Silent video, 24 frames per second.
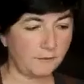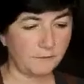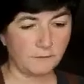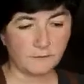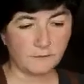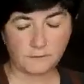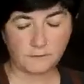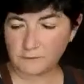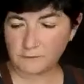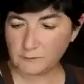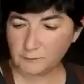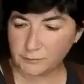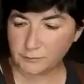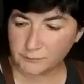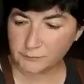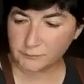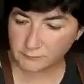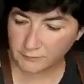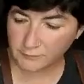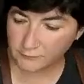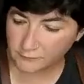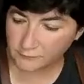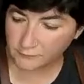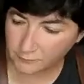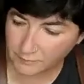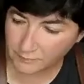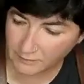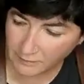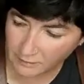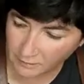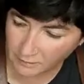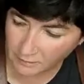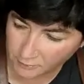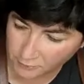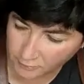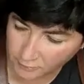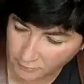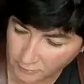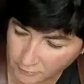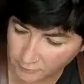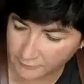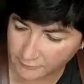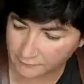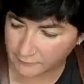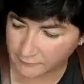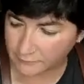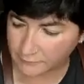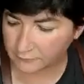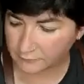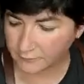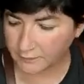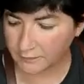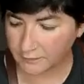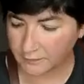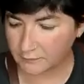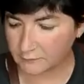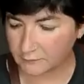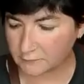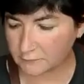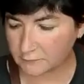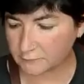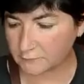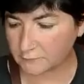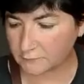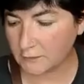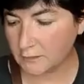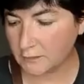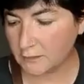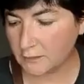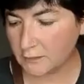and simple recipe, not a lot of ingredients.